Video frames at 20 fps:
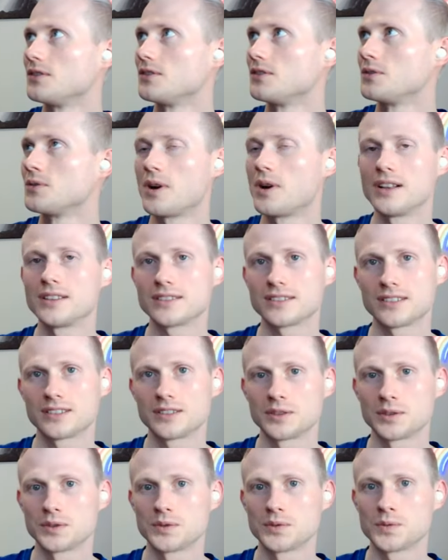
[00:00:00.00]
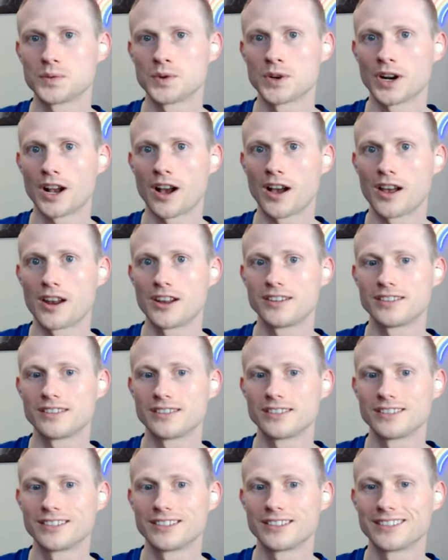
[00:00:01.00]
want to work on,
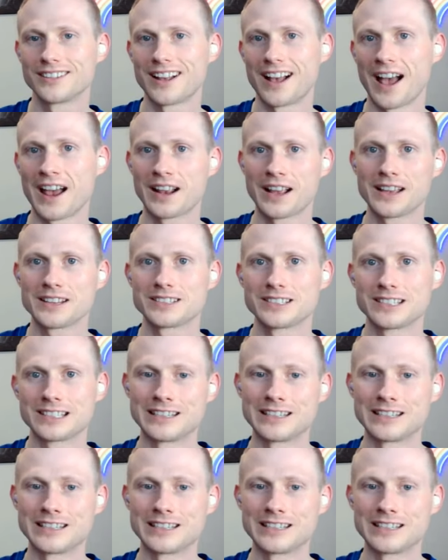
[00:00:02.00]
I guess,